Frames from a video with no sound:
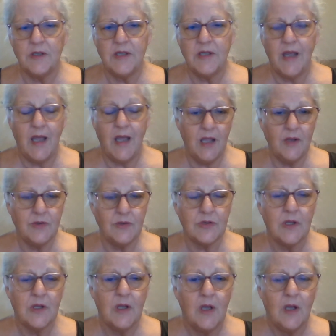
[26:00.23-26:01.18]

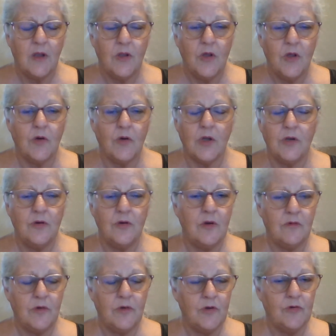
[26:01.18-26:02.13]
takes, you
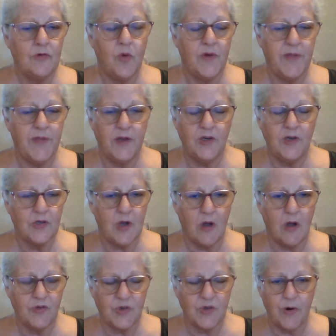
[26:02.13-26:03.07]
can do what they just
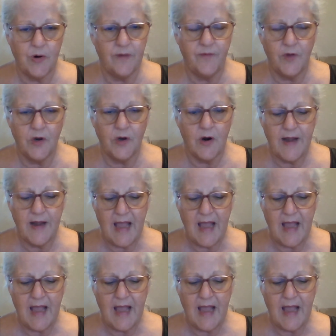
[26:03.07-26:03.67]
call square foot garden.